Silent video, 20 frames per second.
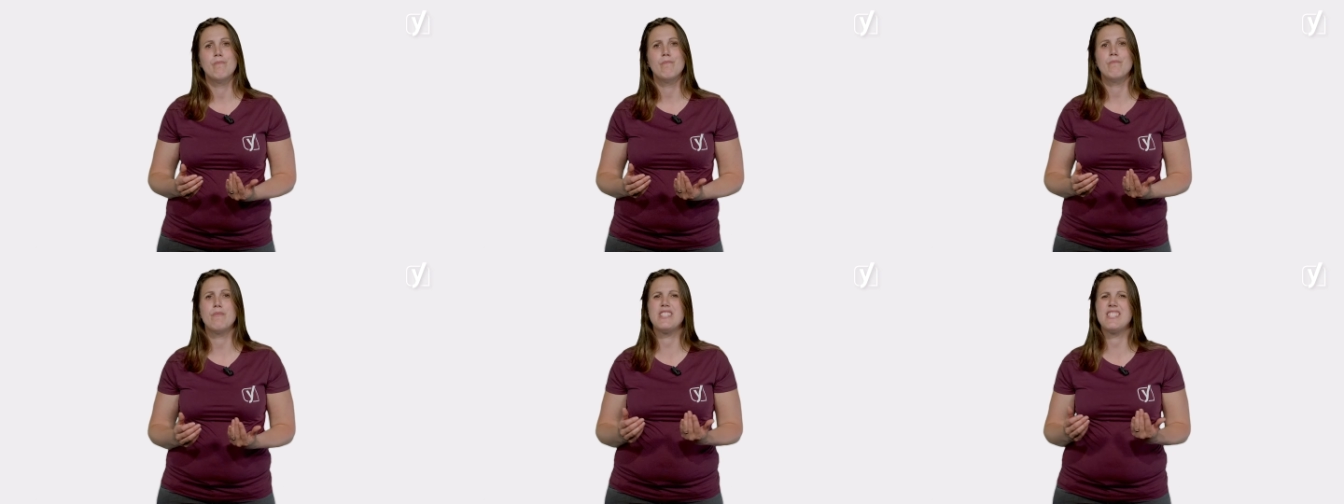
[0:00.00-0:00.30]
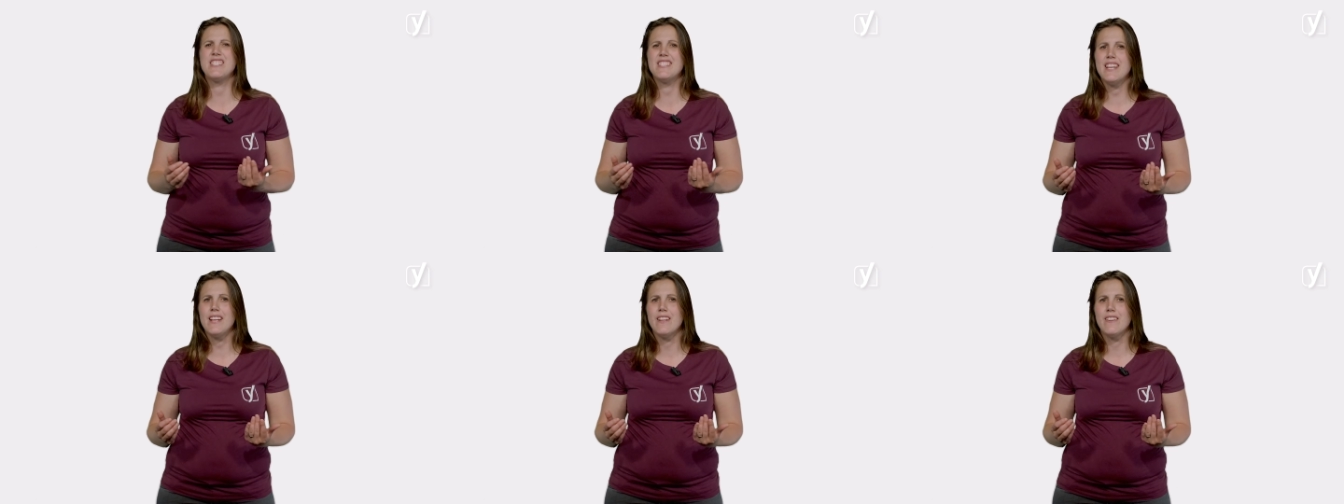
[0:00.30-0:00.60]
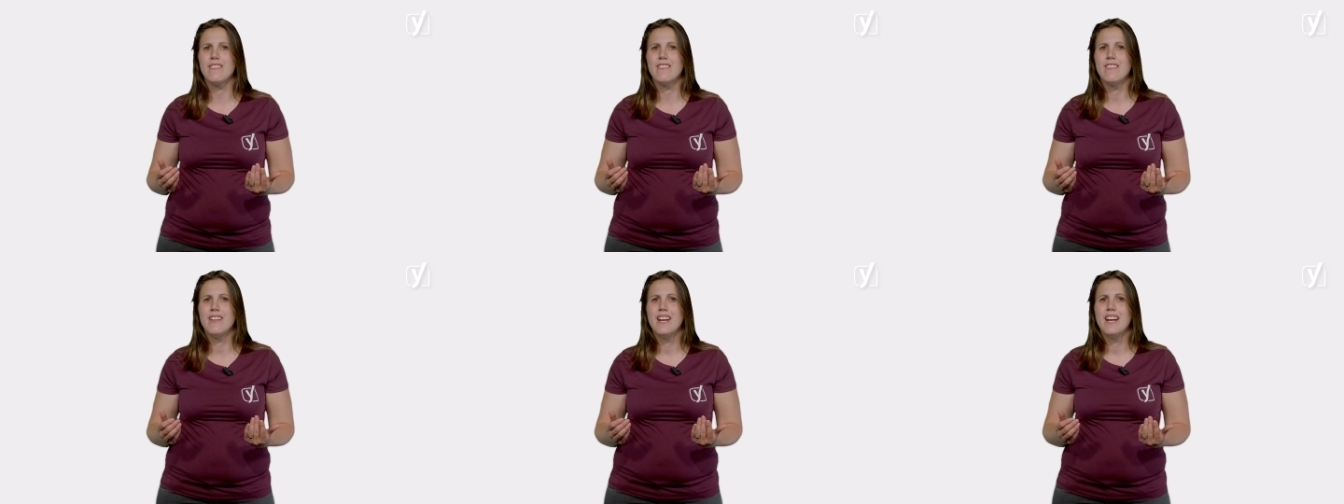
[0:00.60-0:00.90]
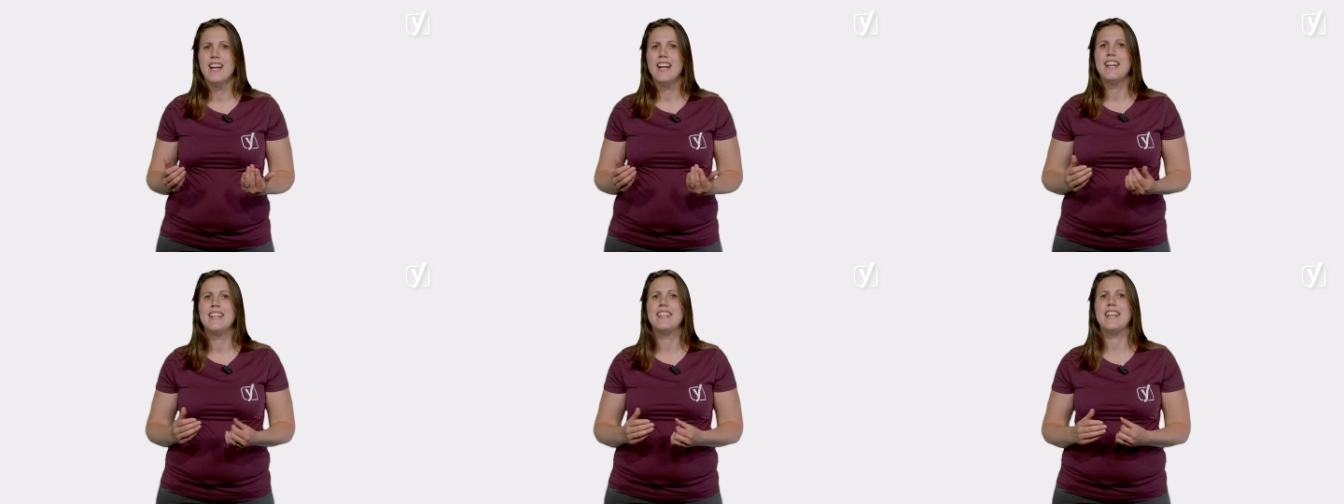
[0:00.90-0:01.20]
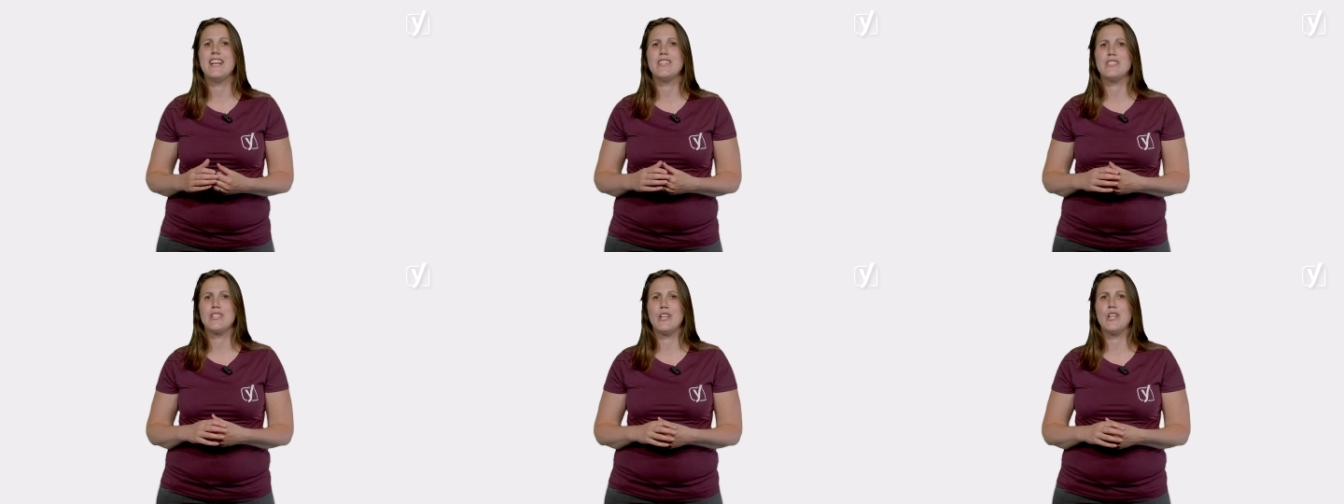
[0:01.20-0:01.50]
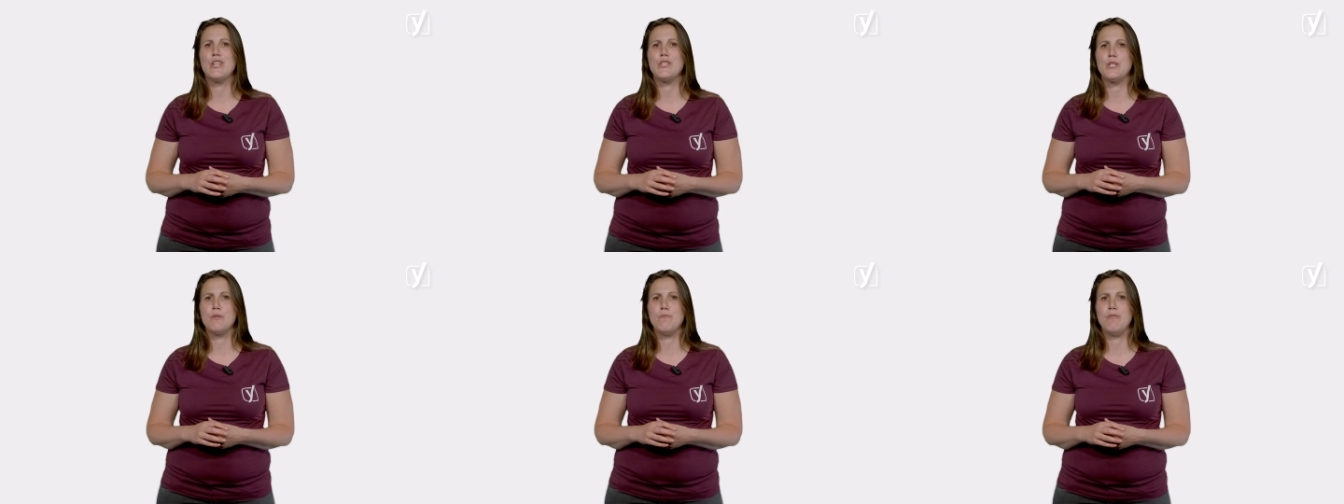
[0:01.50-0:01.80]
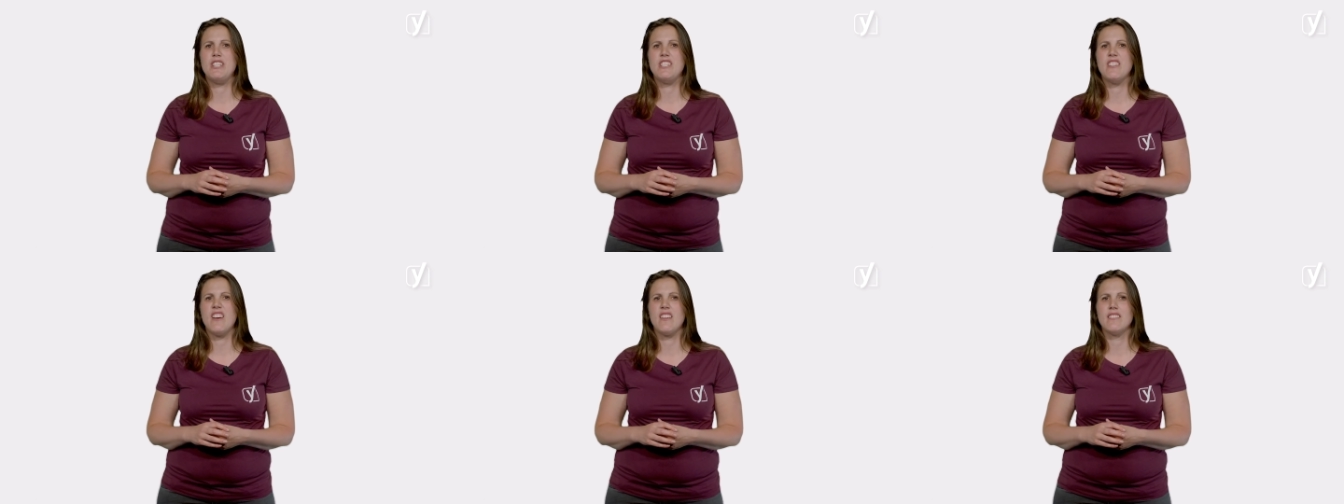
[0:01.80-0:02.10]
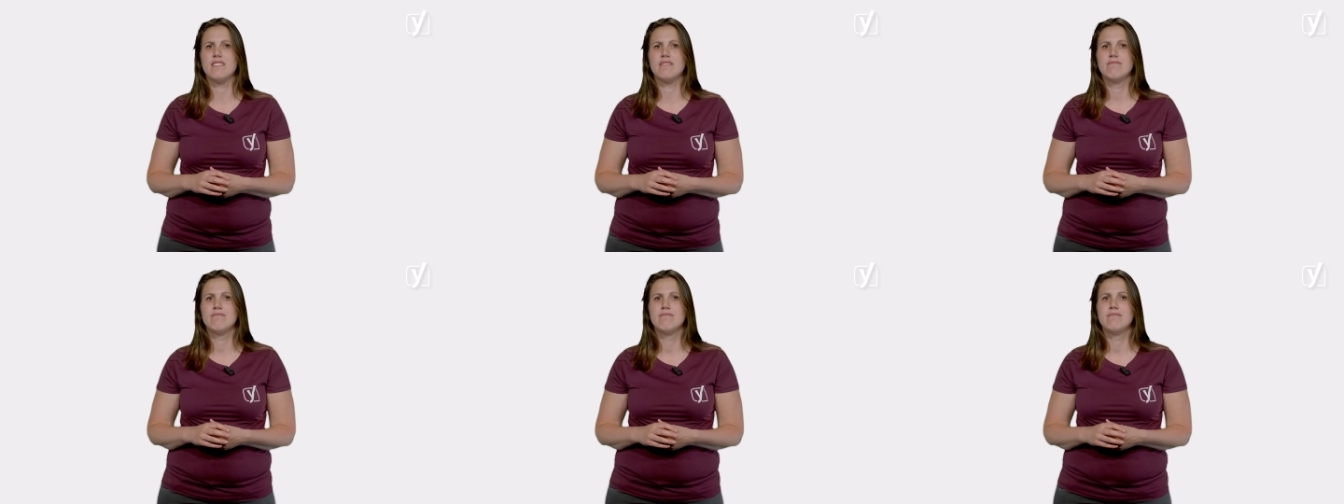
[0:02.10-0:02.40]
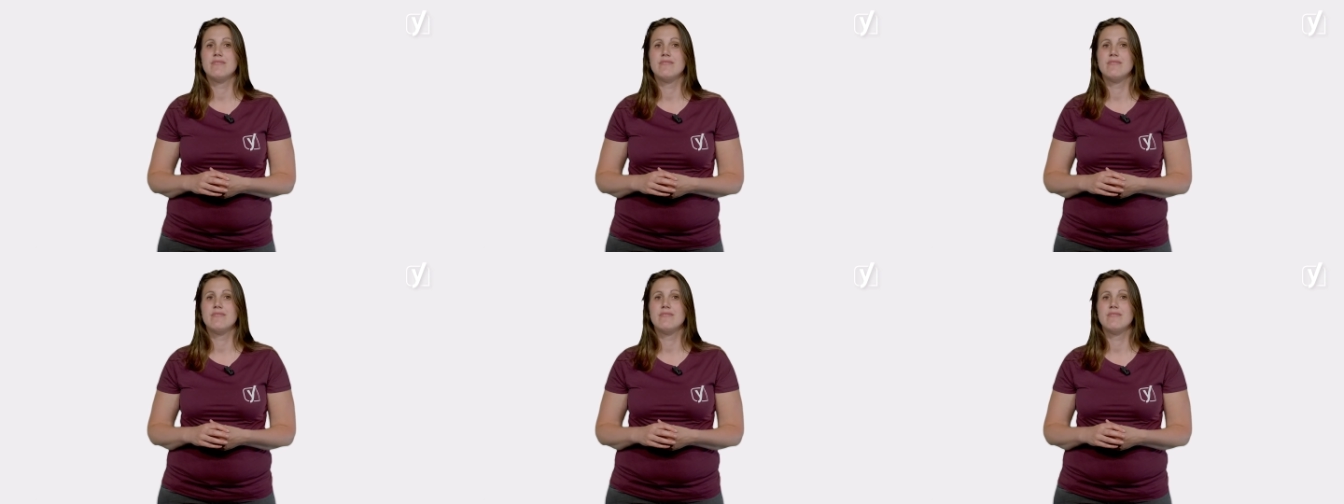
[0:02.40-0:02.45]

But still, there's a lot to be done.